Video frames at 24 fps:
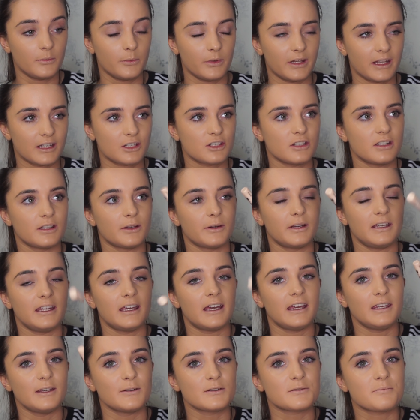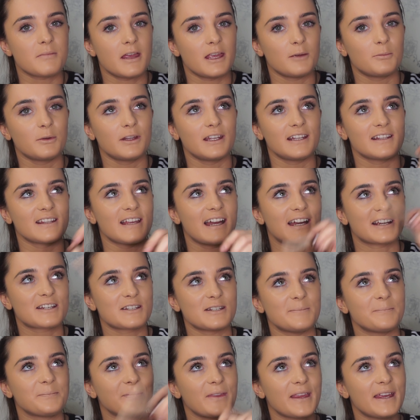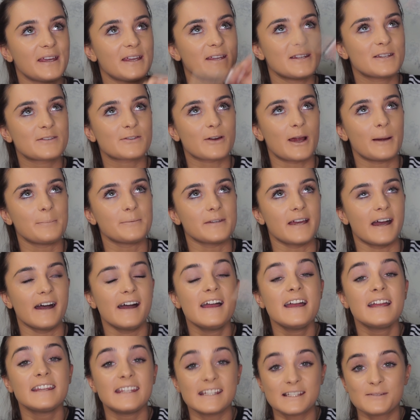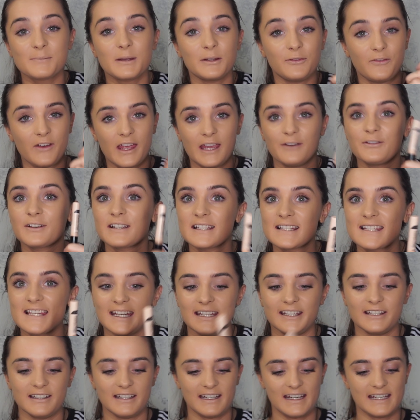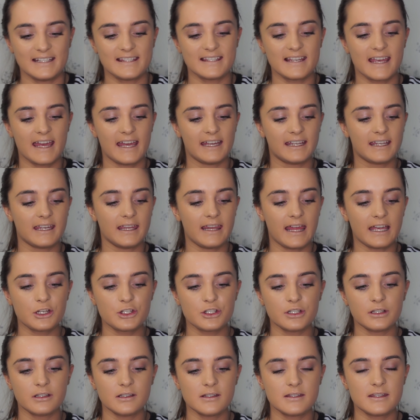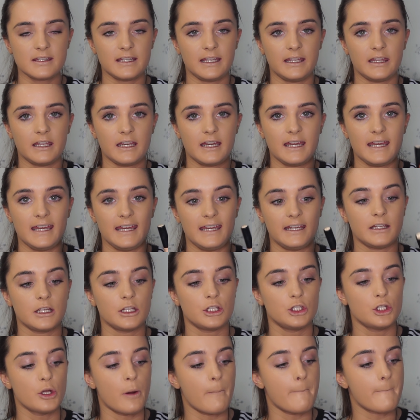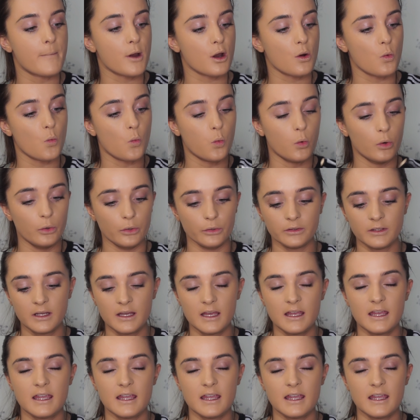Well, actually, no, I use Maybelline, actually, scrap that. This is my favorite concealer. It's a collection concealer in number 1.